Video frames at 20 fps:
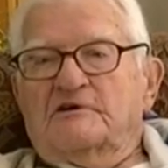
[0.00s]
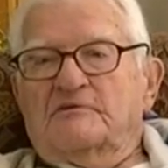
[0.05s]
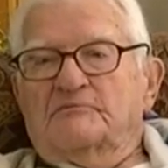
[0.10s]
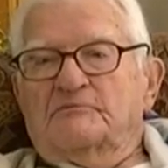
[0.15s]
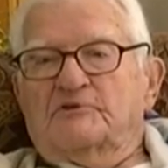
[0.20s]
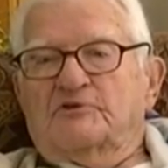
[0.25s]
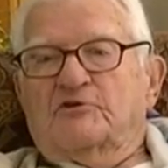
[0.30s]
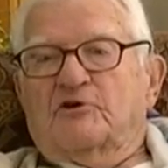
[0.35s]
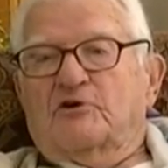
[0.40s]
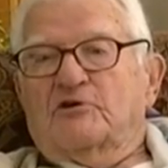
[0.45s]

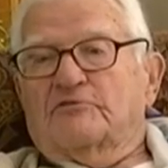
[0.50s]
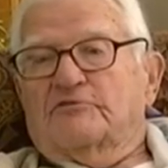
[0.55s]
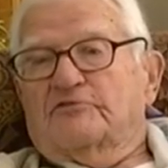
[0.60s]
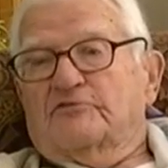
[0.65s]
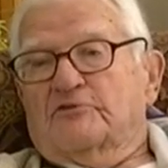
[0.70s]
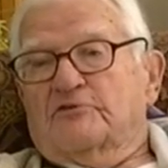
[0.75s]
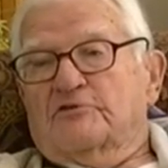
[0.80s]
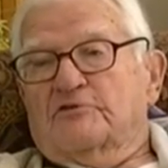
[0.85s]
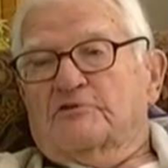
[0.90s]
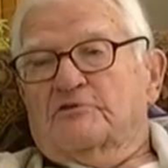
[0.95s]
be gone
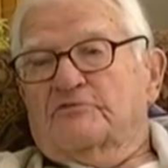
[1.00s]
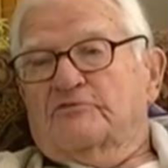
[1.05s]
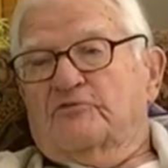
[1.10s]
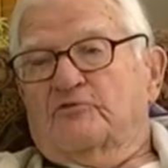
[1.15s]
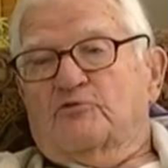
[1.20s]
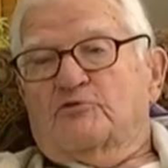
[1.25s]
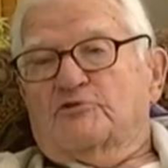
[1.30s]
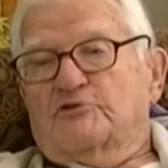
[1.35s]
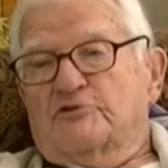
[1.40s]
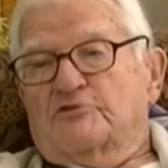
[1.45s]
for
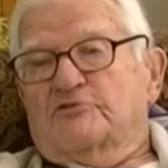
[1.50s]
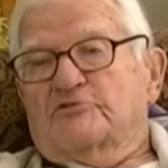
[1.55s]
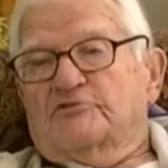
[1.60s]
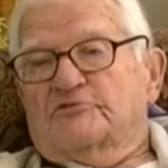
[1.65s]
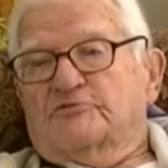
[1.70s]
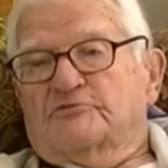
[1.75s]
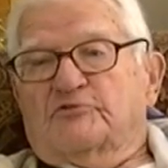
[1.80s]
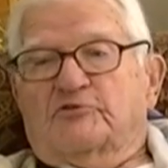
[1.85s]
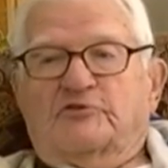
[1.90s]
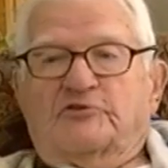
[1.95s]
4 years
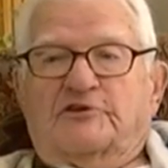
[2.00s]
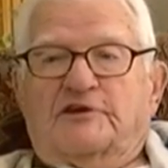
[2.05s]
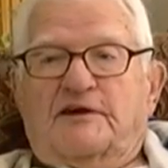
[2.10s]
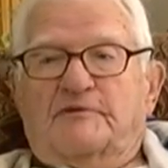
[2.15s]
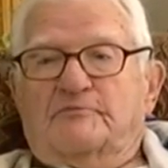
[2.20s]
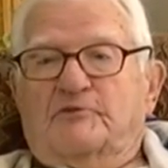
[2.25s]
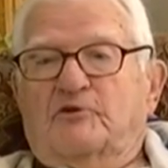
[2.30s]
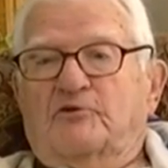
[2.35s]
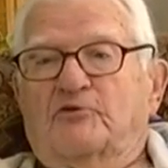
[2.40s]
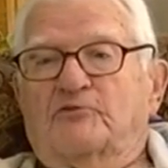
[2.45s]
before he
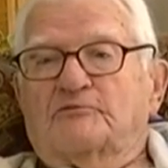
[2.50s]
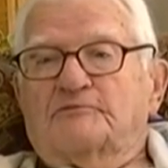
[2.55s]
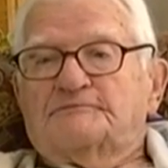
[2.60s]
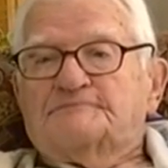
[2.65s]
came home.